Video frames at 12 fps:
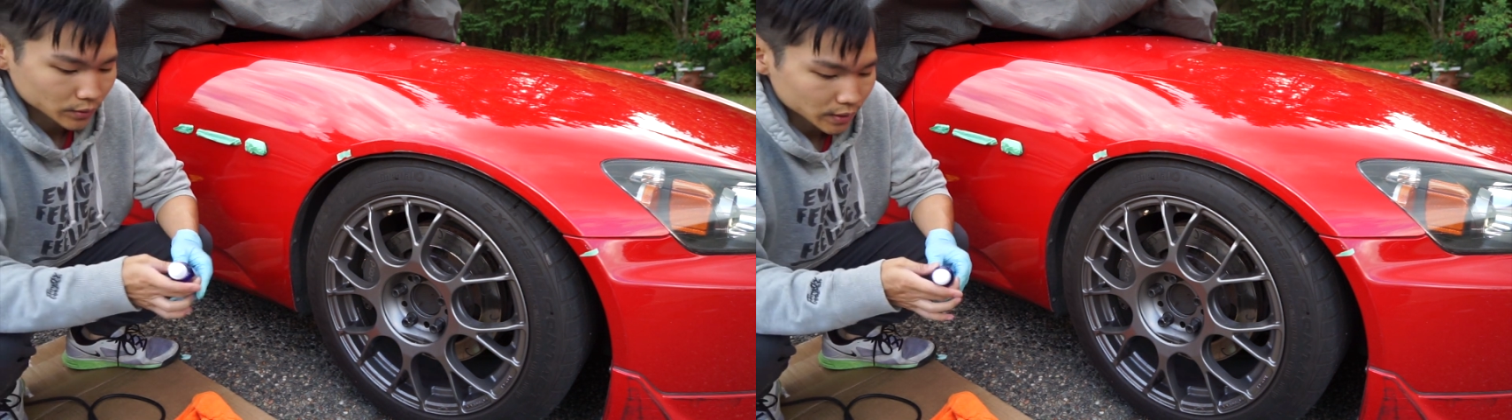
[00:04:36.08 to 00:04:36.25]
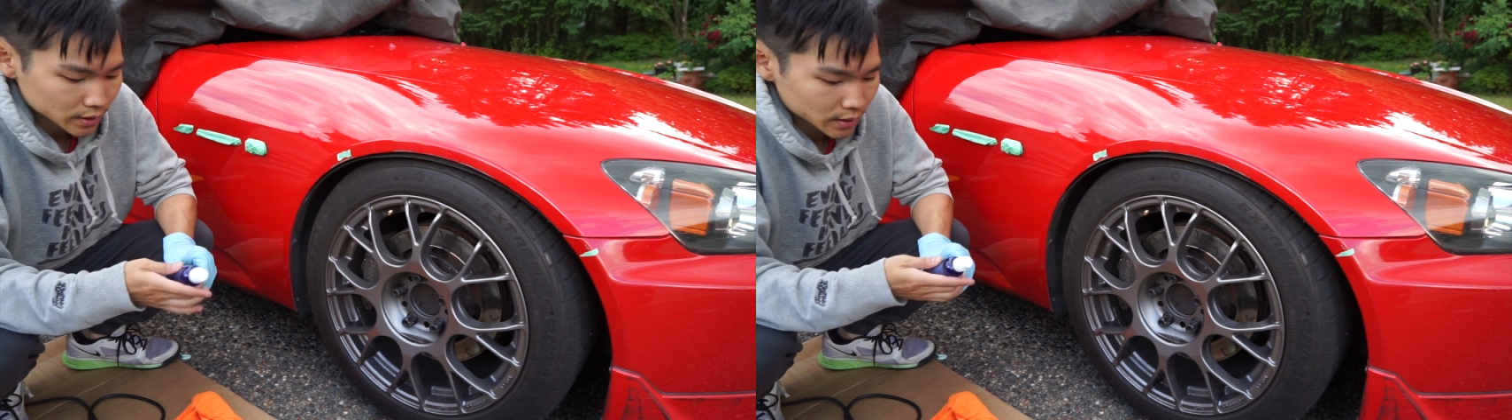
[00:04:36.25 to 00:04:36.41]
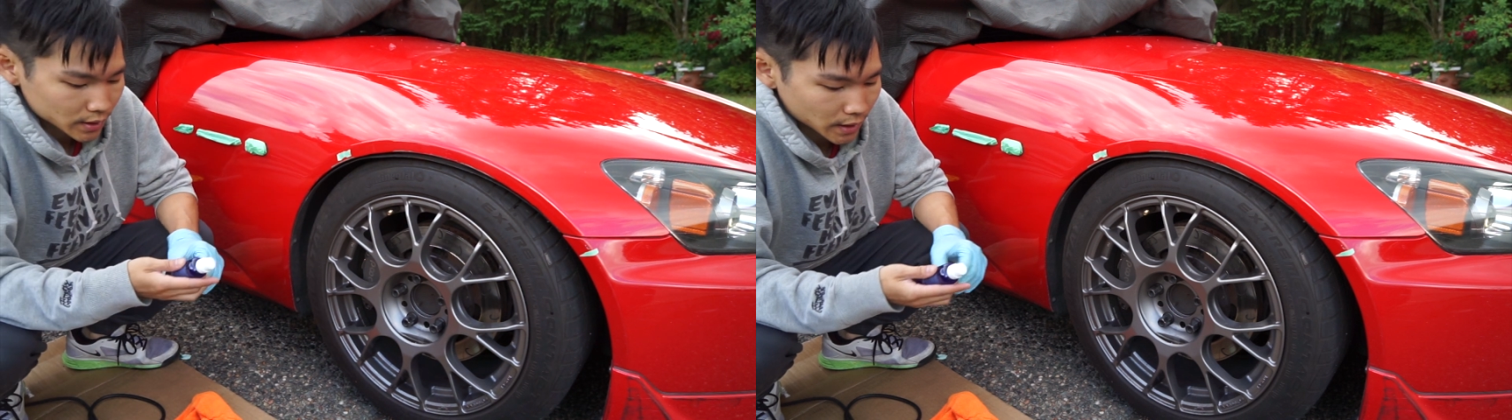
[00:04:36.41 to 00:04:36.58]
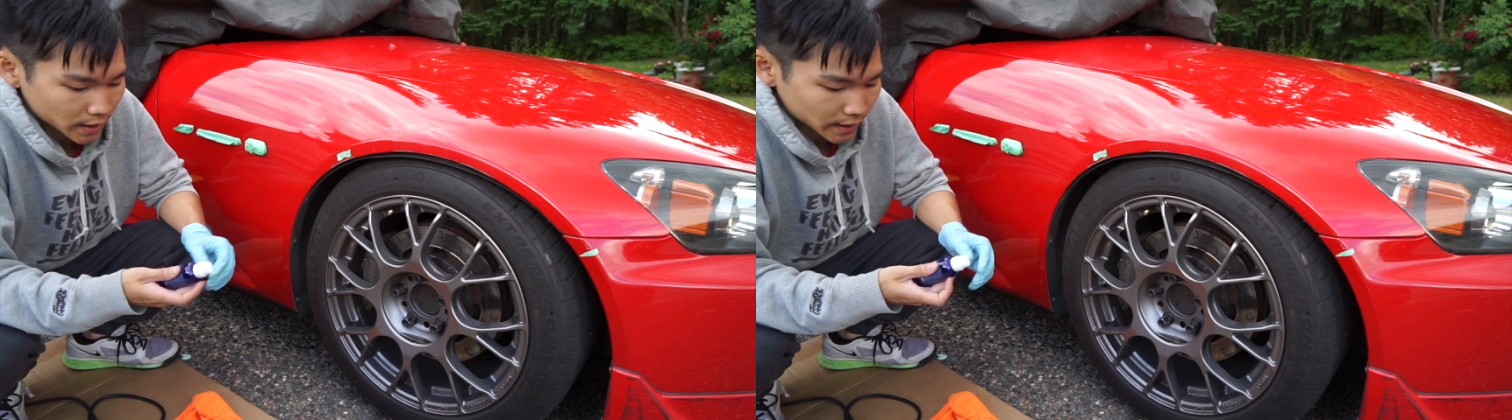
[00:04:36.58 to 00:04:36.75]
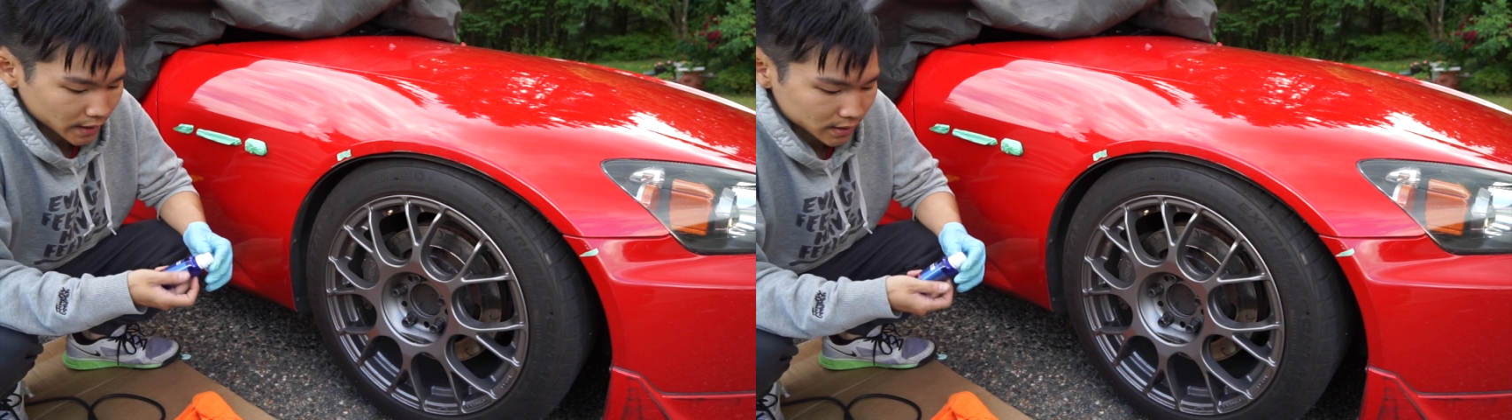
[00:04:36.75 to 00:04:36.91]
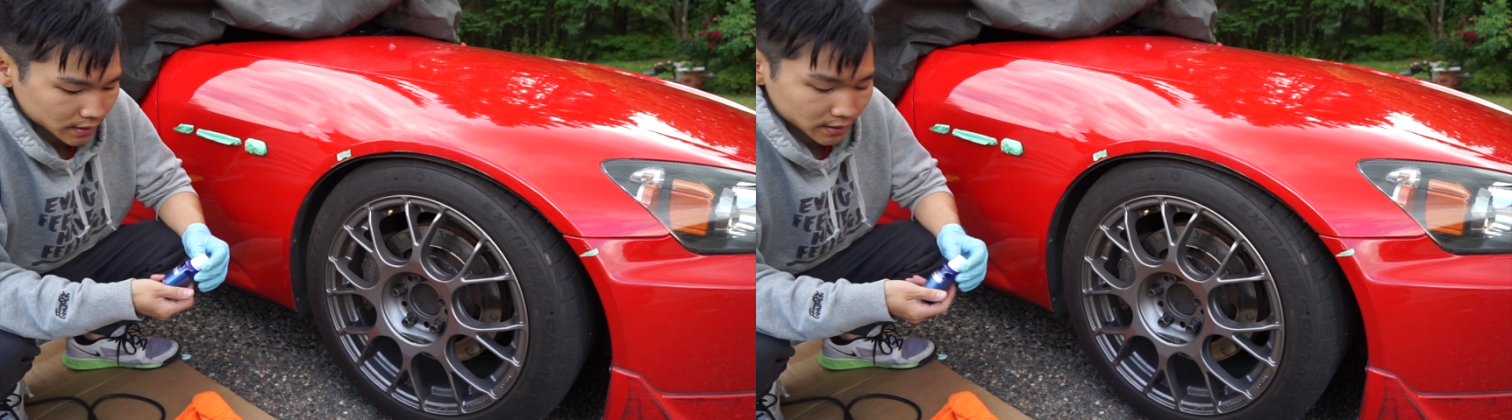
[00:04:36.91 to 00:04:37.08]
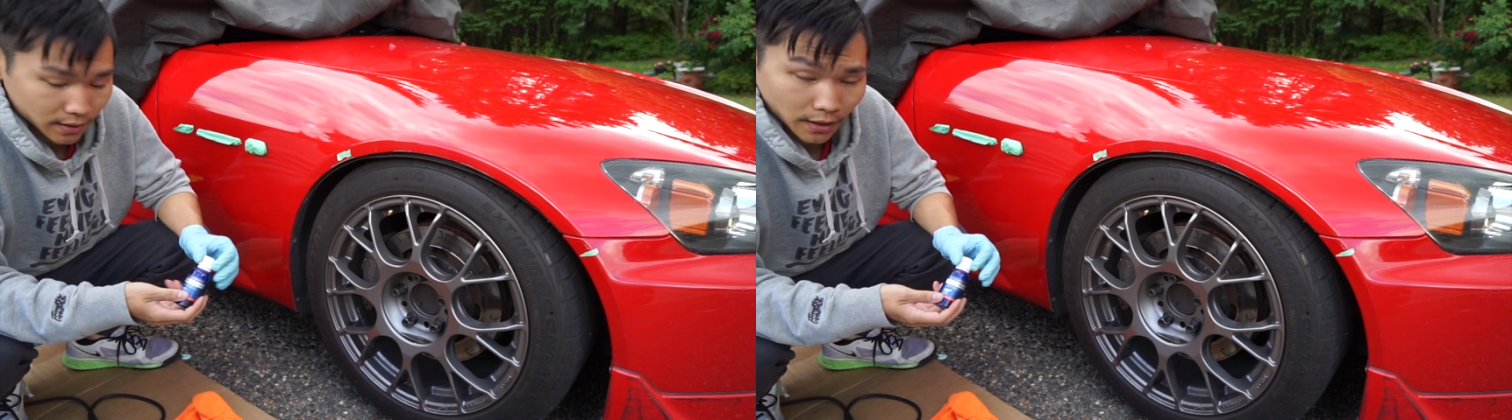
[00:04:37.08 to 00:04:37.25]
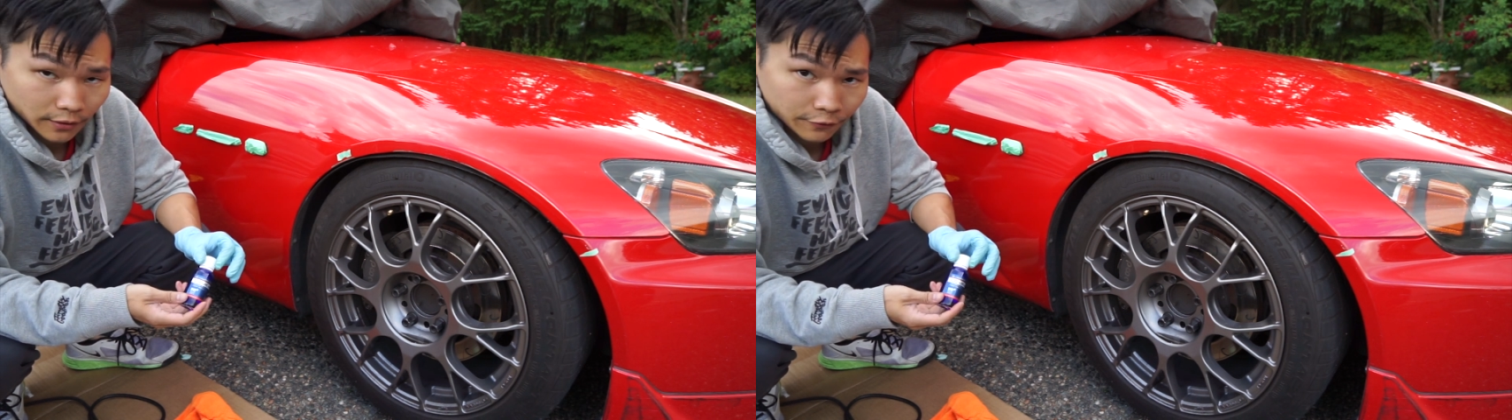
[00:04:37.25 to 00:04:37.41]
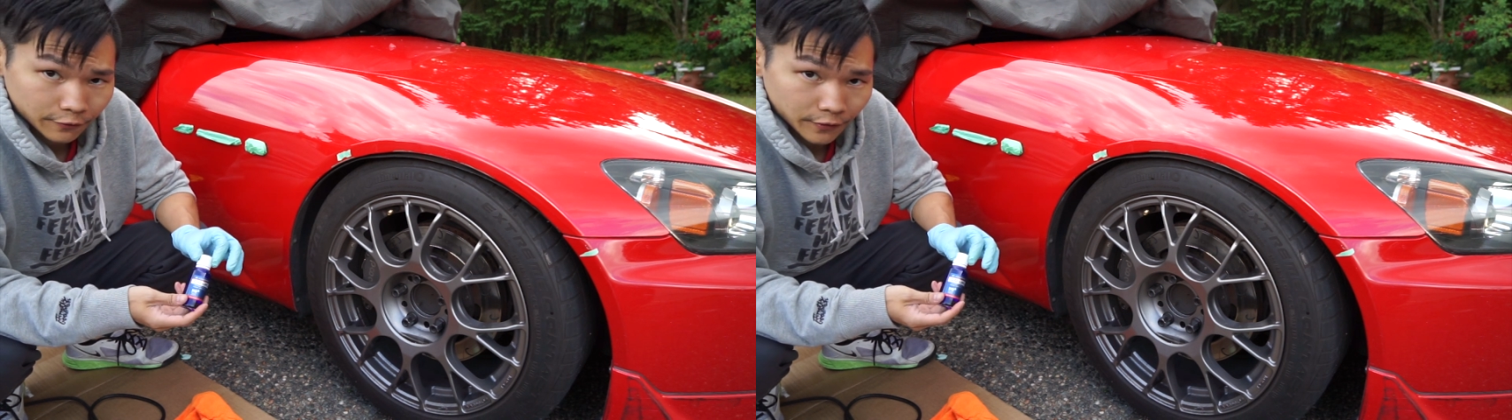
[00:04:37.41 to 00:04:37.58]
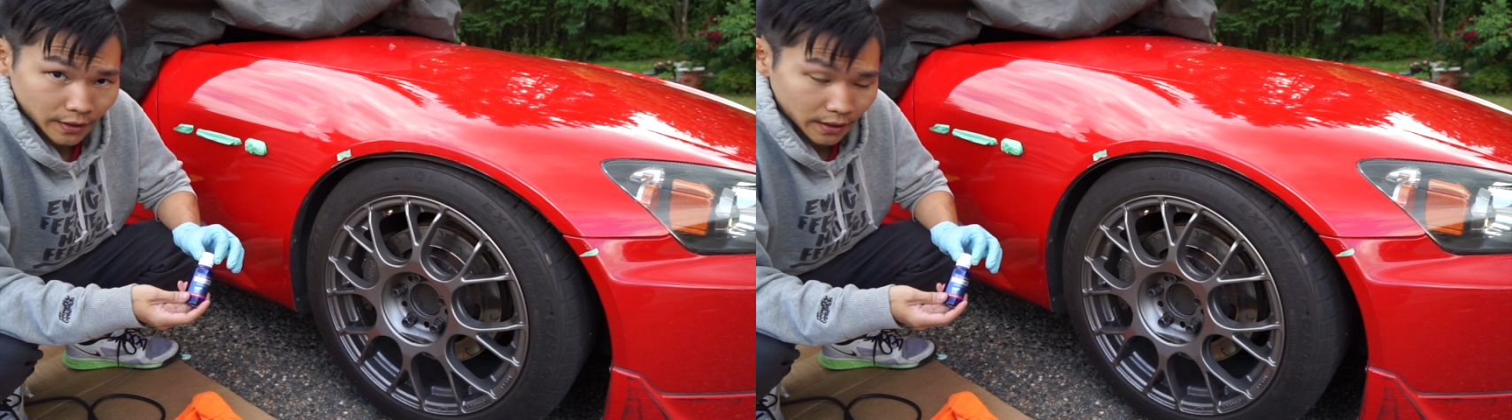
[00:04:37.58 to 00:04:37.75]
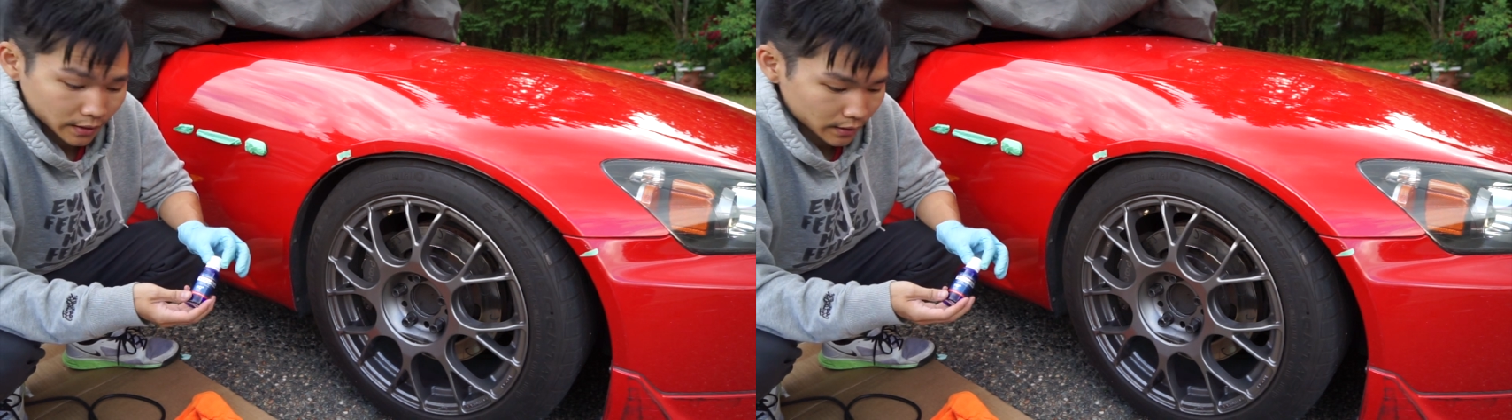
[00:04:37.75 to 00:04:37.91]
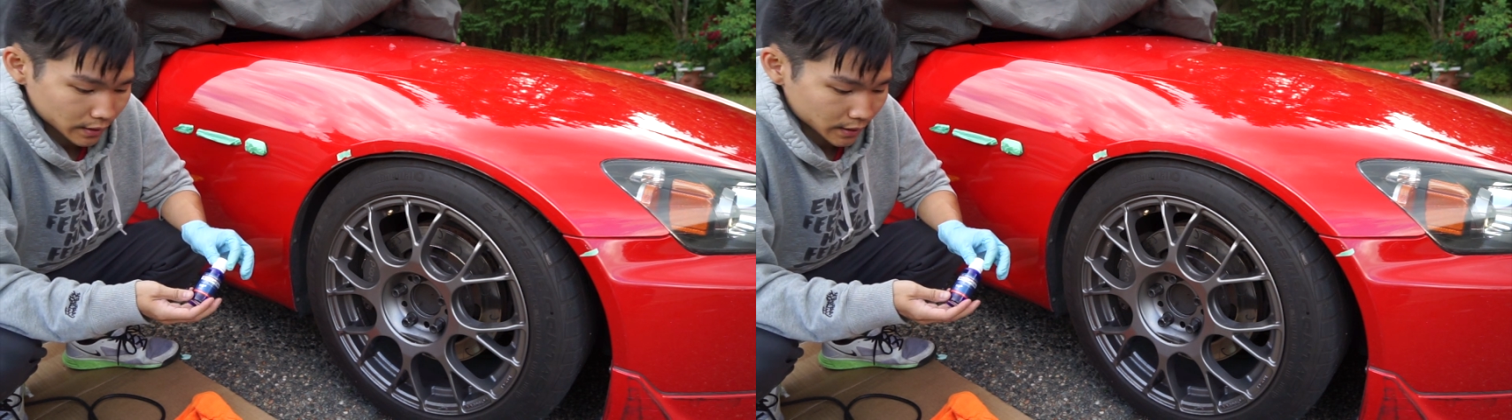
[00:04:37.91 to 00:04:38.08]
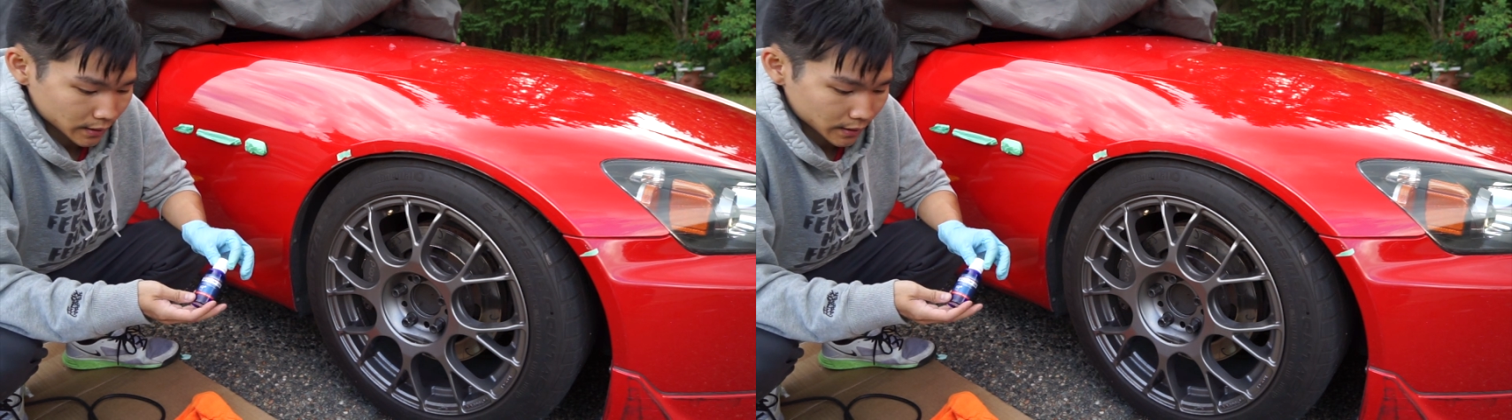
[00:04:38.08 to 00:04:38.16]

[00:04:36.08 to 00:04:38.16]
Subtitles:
this is kind of nasty stuff, and